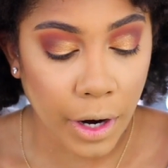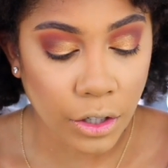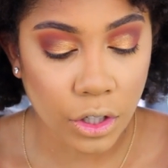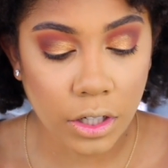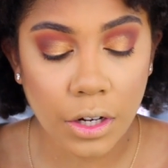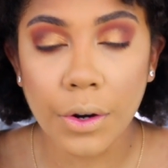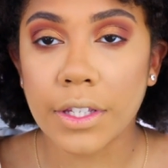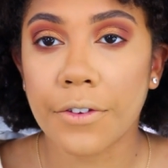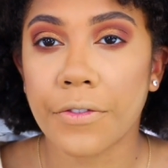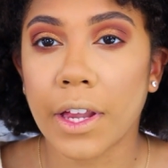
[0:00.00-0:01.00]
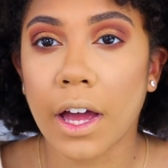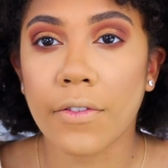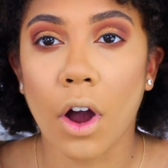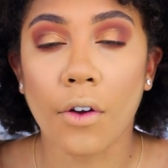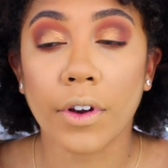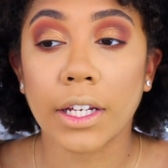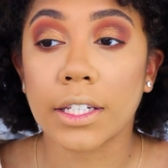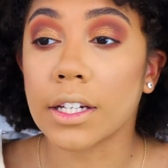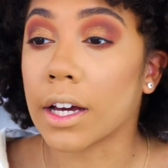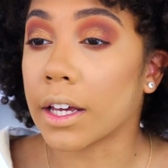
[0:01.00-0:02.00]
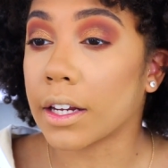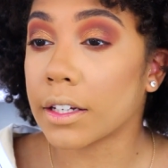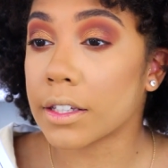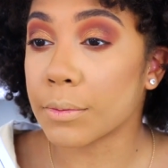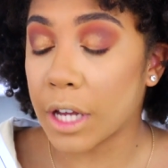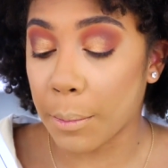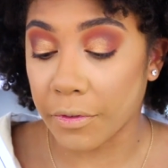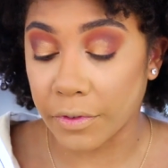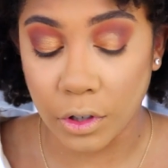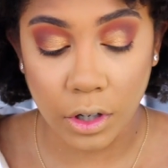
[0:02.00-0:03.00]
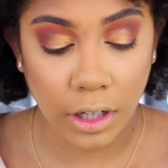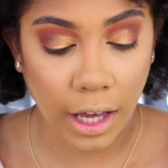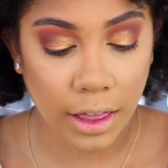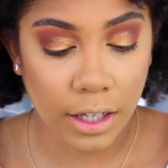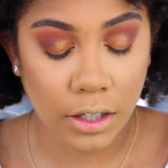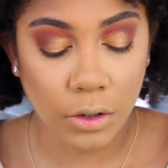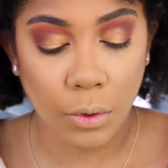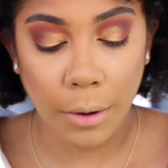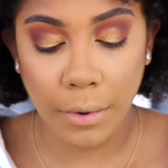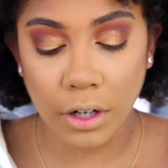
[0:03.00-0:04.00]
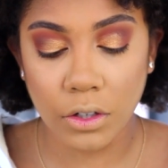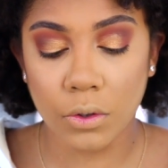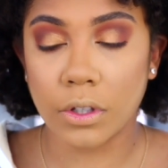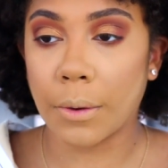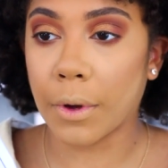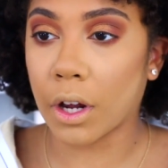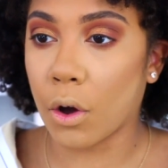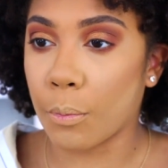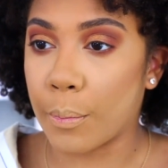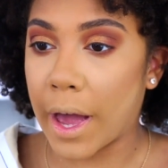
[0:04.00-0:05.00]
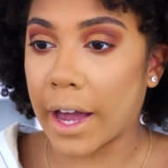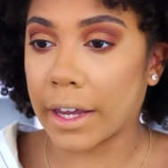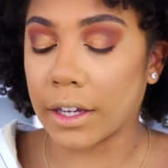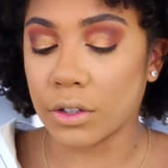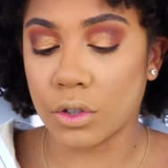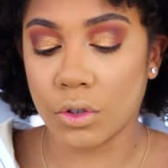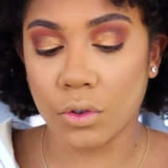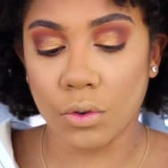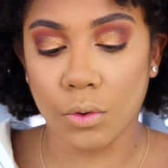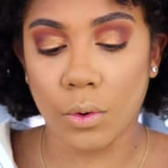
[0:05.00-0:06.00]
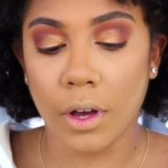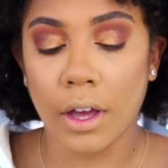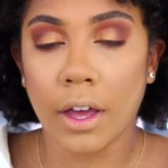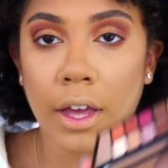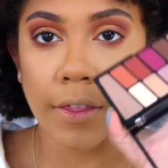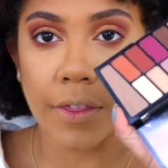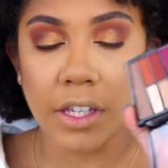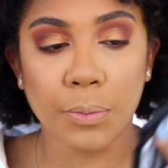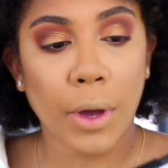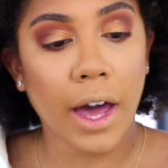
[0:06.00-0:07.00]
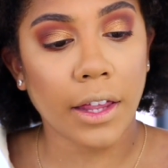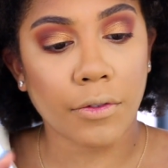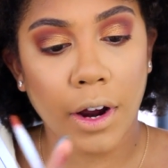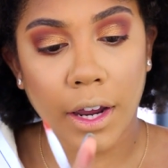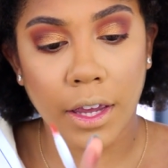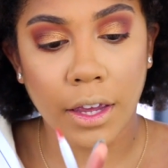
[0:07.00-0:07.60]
But I just noticed, I feel like I've already done some type look like this. So what I'm gonna do is I'm gonna go back into this palette right